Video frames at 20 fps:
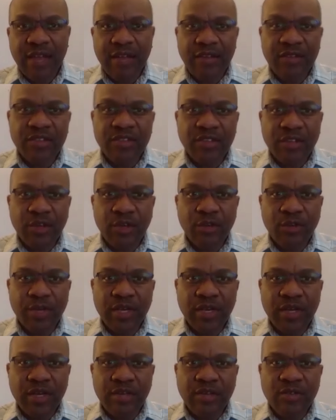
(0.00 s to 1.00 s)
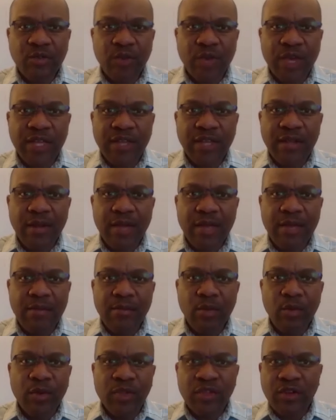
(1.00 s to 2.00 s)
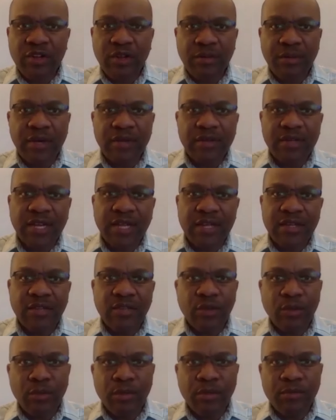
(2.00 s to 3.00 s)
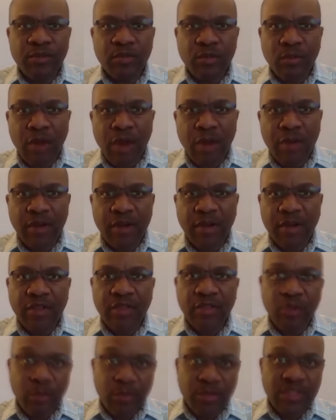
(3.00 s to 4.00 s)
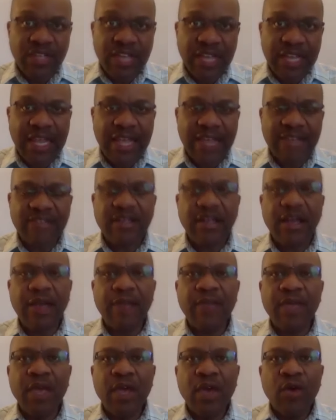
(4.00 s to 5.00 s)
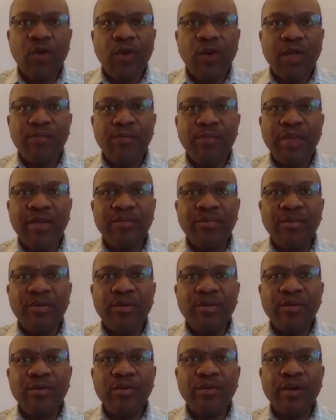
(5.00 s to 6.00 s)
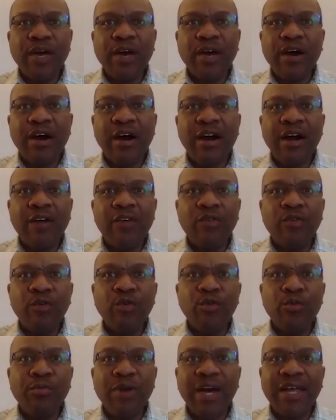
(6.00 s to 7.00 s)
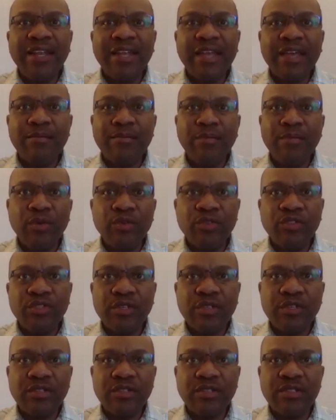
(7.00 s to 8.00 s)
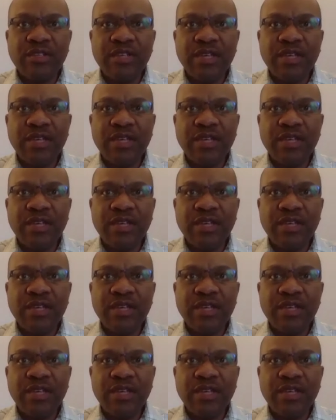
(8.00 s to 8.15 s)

of subtle because when we talked about uh, therm- thermometer and thermostat last time, when people are ruled by their emotions,